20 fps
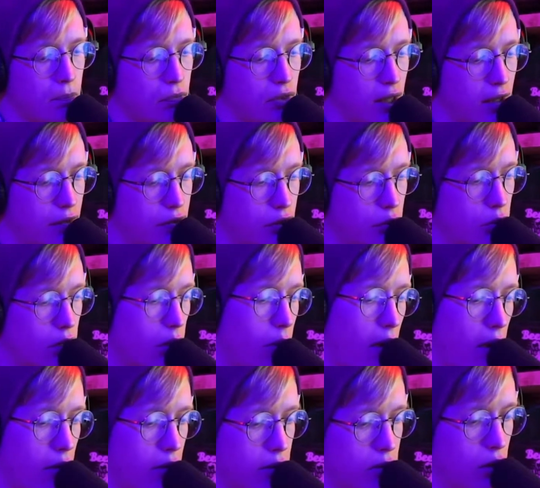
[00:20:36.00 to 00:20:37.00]
if you go
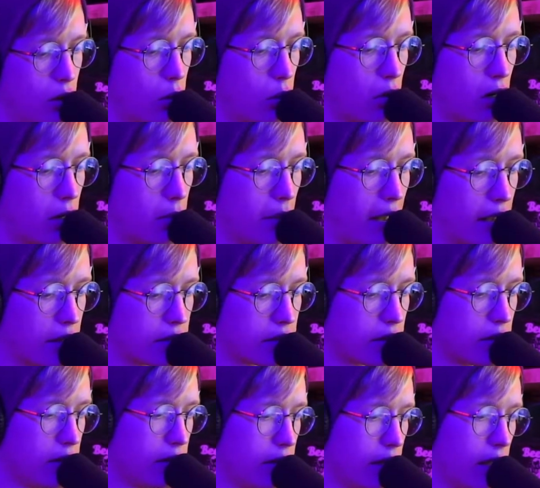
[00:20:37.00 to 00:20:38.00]
out and you don't wear a
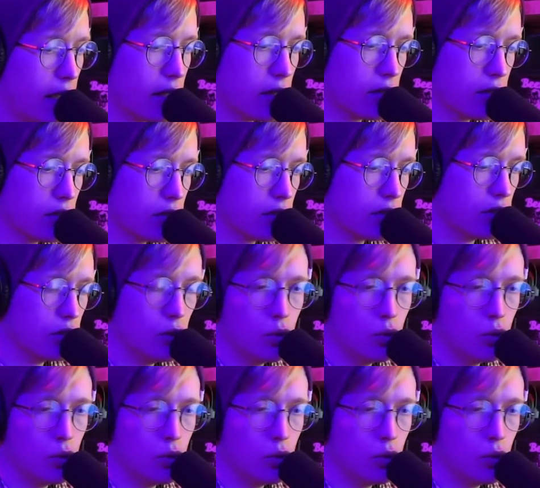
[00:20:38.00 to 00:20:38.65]
mask and